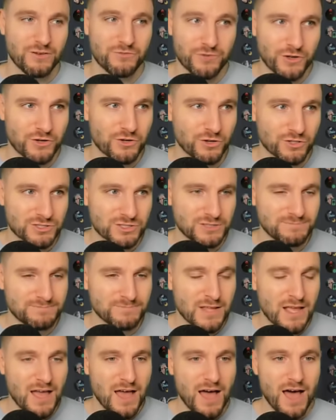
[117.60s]
forgotten,
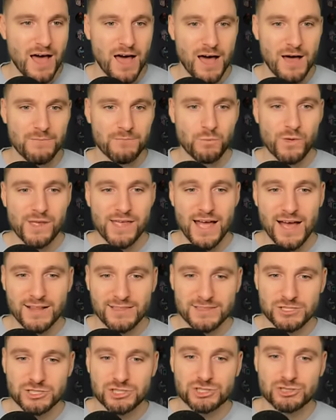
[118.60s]
um, we had
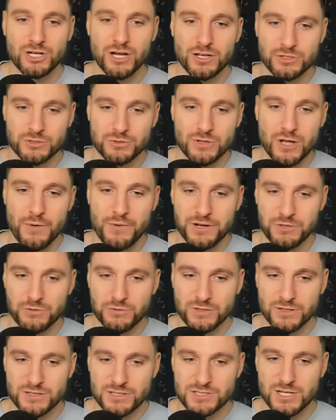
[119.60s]
the triangle going on
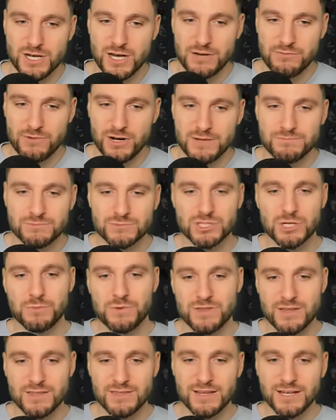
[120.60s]
at the time, right? So
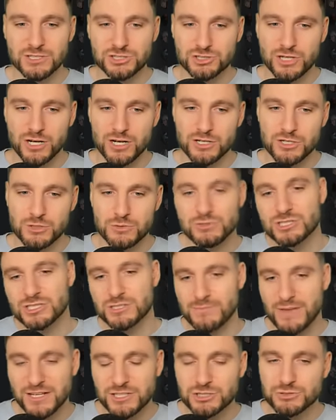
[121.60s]
within that triangle,
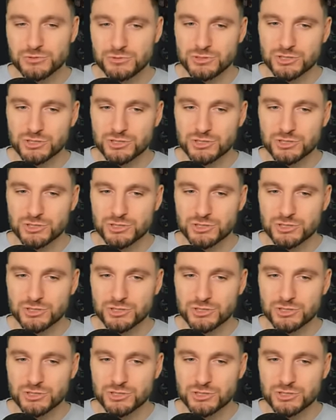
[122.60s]
symmetrical